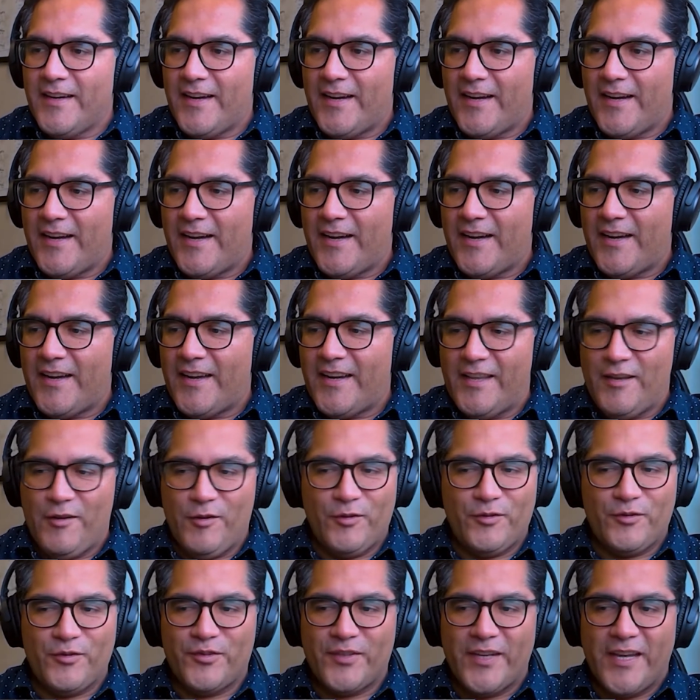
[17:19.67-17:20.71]
and I
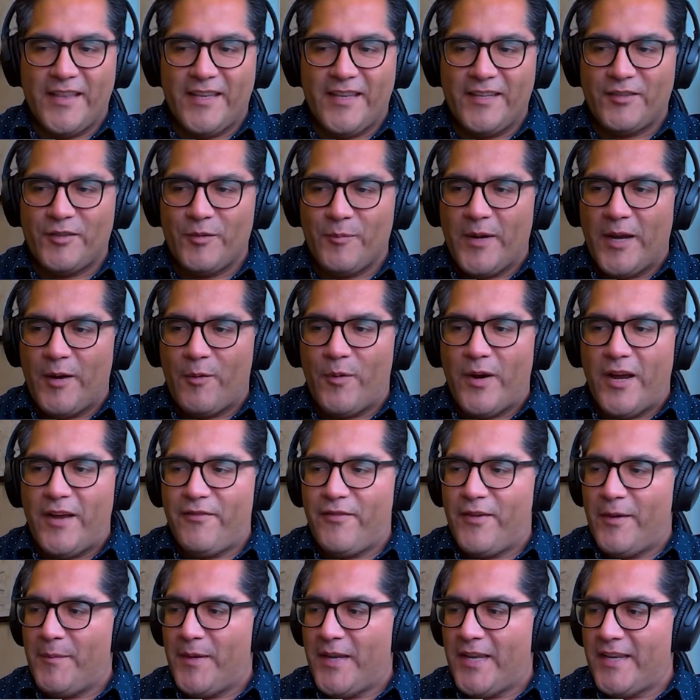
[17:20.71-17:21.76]
used to say this to my
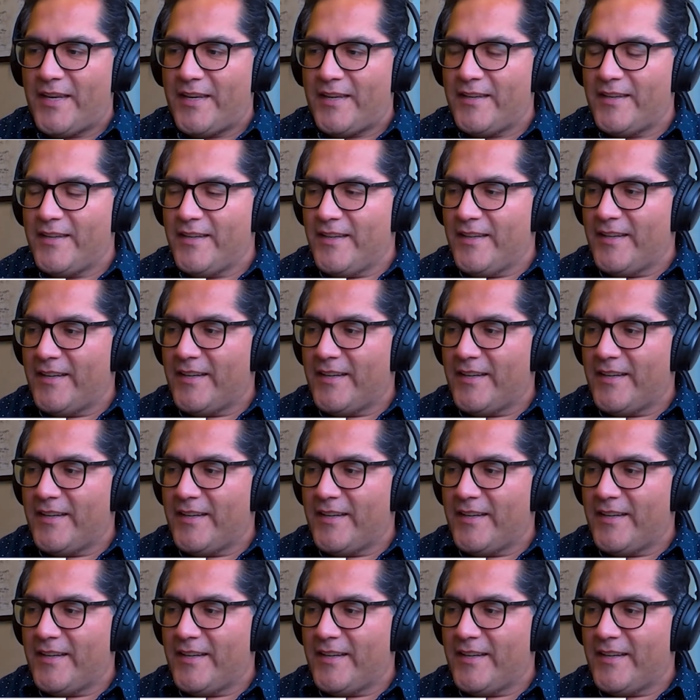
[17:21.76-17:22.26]
wife. I mean,